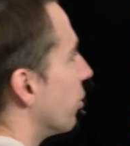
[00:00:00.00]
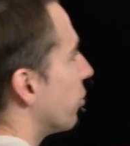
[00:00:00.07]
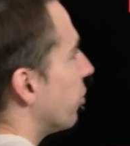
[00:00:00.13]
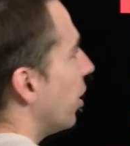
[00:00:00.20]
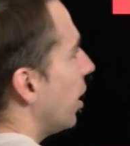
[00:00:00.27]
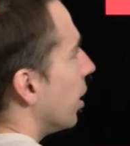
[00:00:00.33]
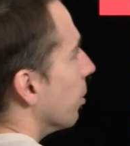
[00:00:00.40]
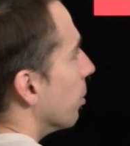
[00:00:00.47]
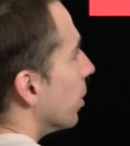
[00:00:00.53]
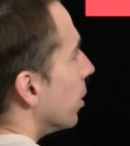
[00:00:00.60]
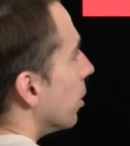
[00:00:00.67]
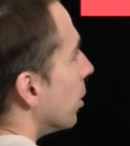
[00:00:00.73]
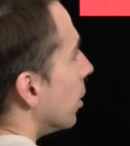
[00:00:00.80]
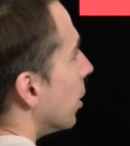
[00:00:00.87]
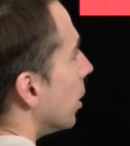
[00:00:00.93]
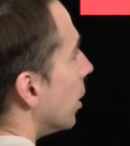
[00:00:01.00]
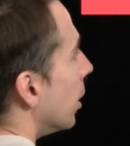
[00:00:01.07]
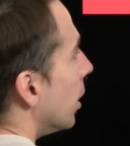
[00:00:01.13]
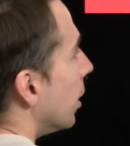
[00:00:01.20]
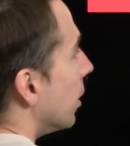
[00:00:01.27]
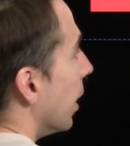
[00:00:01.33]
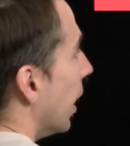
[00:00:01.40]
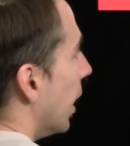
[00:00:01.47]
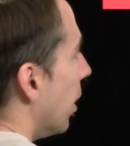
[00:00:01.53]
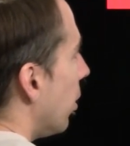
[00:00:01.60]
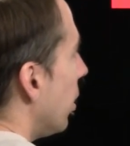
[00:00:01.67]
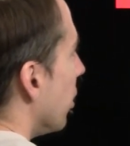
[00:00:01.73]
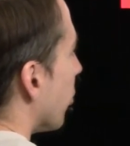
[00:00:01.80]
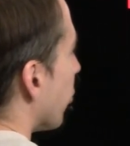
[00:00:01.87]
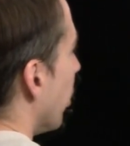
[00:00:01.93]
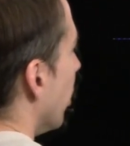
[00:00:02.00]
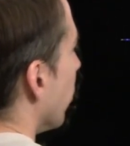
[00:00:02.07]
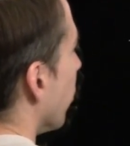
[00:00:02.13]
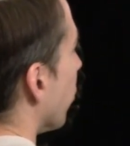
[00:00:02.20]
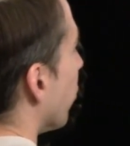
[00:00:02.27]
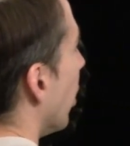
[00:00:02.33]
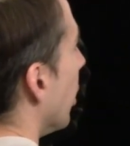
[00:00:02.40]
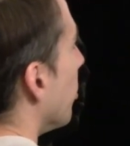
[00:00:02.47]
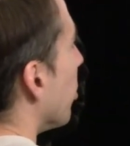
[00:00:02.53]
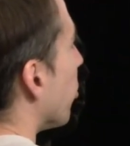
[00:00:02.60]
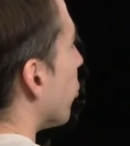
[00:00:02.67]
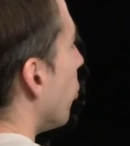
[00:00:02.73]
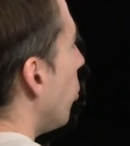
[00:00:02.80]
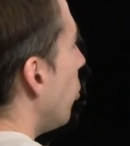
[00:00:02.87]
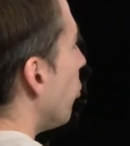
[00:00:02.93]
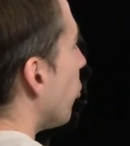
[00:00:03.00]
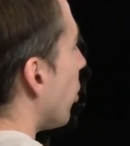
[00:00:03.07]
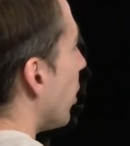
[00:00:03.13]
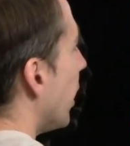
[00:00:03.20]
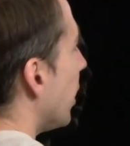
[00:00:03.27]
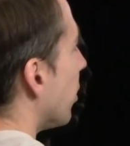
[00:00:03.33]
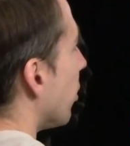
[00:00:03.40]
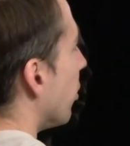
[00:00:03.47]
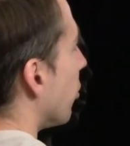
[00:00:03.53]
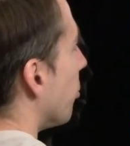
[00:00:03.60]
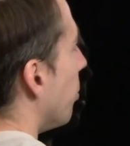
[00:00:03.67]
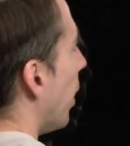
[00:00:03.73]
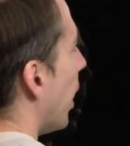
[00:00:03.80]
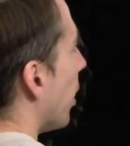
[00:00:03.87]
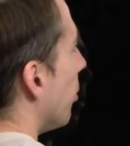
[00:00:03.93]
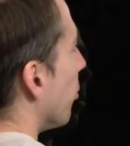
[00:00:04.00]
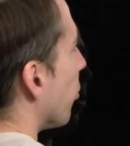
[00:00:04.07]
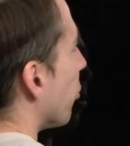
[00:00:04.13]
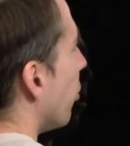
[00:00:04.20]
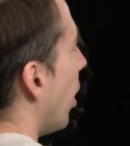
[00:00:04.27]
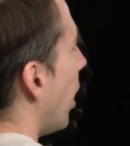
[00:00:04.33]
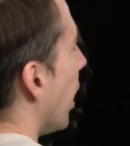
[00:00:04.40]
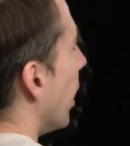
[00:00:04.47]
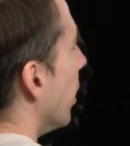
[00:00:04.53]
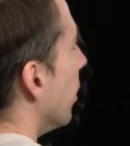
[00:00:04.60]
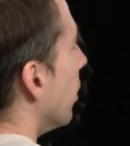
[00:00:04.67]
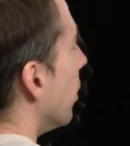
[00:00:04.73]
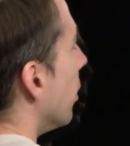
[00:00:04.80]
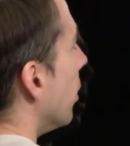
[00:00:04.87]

the same. The area stays the same, but so does the length of this bottom side.